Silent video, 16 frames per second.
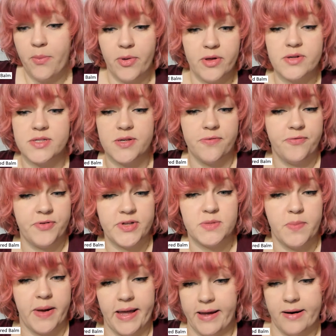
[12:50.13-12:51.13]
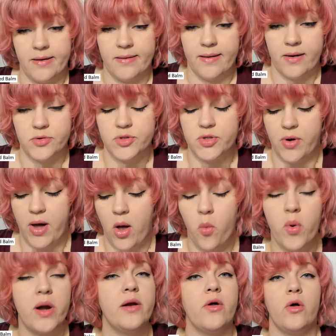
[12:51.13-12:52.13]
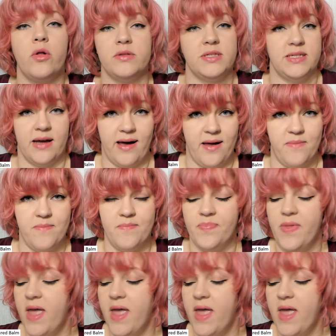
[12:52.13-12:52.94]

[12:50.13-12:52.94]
Because it fits my hair now. So I wear it all the time.